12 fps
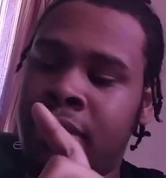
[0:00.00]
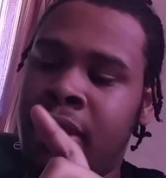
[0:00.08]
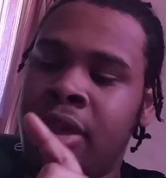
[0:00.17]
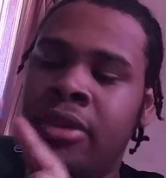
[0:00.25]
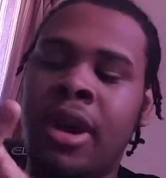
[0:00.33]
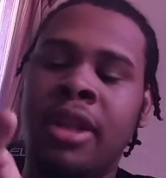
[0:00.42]

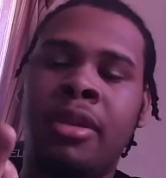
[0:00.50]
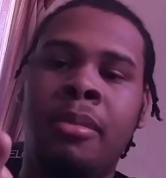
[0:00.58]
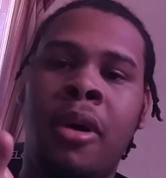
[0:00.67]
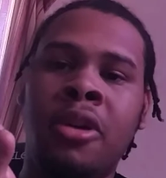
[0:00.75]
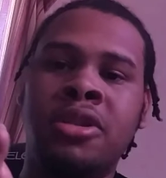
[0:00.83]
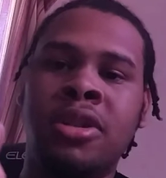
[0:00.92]
Then you got the
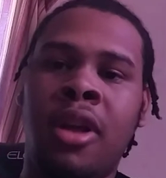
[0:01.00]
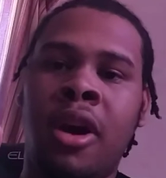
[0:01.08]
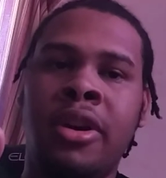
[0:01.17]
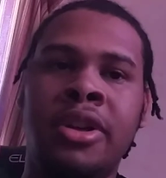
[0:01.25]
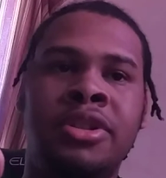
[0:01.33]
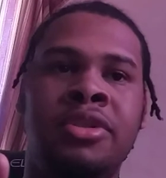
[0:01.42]
martial
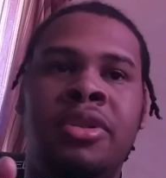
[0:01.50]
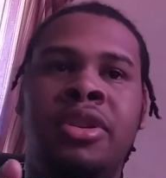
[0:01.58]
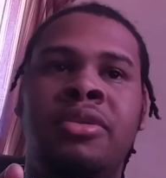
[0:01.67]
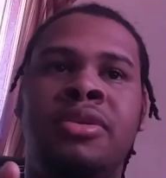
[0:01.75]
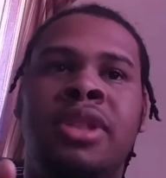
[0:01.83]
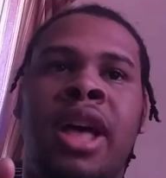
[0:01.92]
artists who
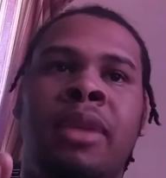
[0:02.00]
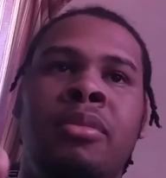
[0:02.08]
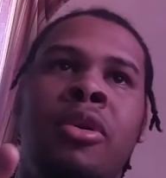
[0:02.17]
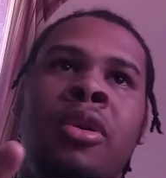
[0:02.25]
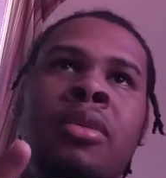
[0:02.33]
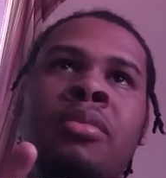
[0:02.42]
use like
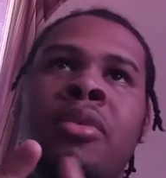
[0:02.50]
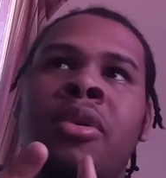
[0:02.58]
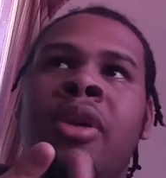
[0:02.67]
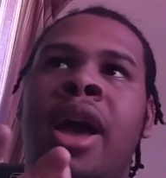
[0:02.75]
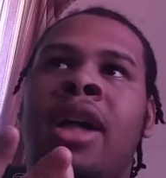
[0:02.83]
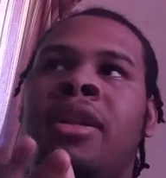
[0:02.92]
more
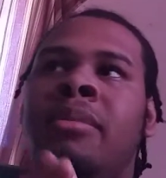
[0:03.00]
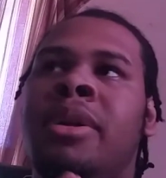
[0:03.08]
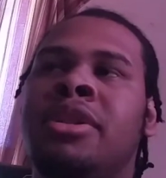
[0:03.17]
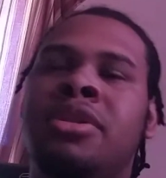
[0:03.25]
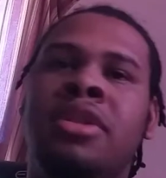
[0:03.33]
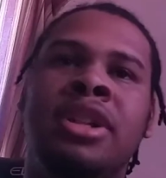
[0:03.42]

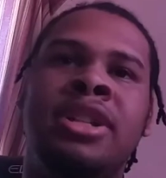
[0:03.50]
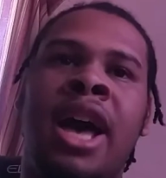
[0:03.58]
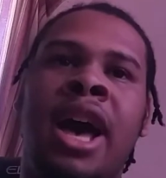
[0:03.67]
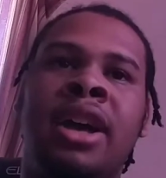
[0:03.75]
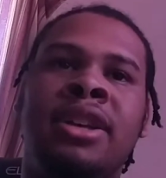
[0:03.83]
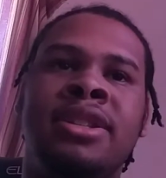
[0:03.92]
elemental
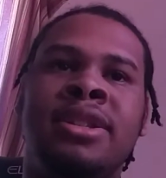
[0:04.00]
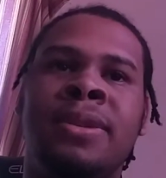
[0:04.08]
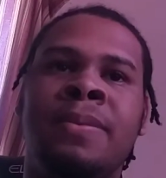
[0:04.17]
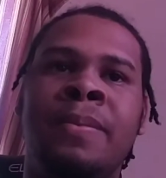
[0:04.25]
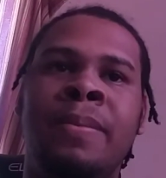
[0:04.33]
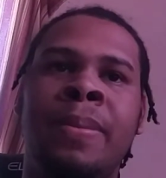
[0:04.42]
attacks,
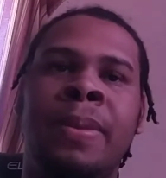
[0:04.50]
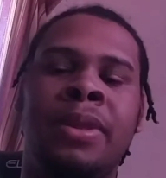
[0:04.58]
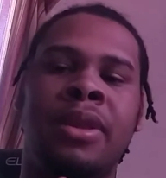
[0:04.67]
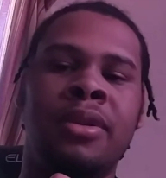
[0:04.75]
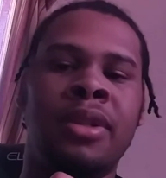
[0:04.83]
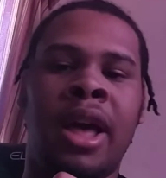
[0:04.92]

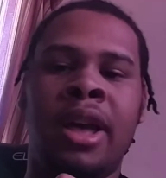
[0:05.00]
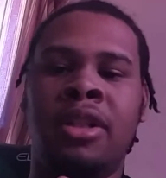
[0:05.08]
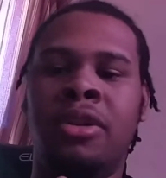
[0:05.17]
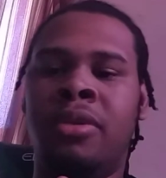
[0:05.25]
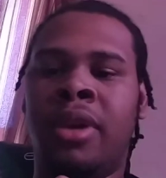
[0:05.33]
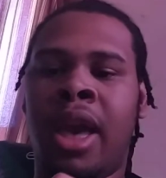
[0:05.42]
like
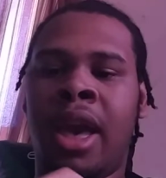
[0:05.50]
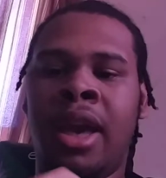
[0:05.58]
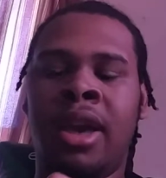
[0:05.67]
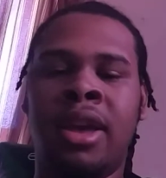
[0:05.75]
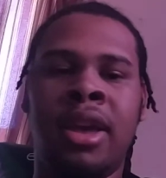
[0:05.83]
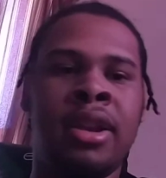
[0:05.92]
Liu
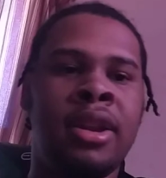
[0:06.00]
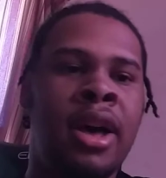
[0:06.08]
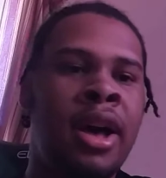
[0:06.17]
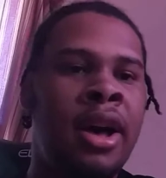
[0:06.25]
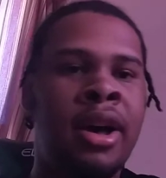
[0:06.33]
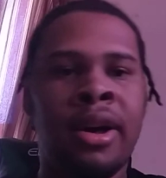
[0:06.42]
Kang, and
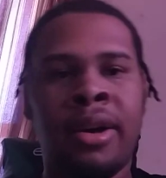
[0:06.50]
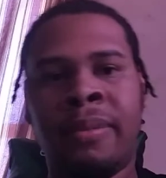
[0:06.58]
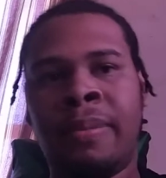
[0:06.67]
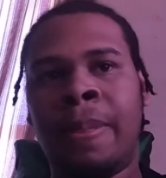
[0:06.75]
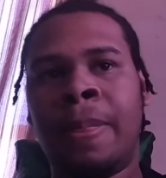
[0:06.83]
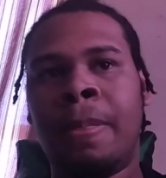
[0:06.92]

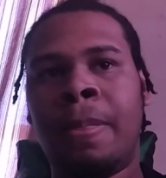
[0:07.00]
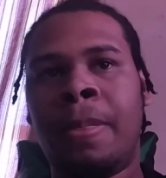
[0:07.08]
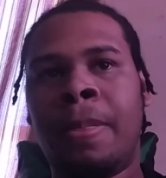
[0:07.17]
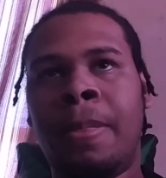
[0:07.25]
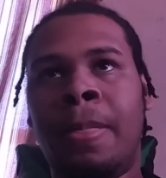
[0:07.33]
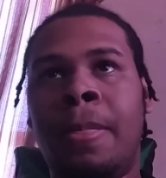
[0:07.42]

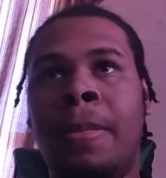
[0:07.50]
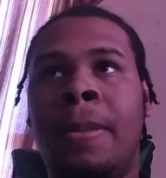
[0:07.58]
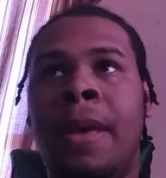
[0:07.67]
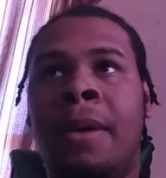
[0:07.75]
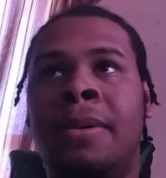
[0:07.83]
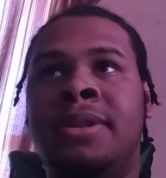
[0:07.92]

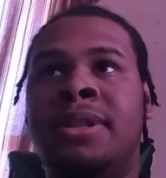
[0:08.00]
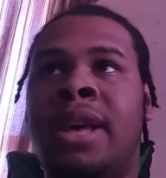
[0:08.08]
I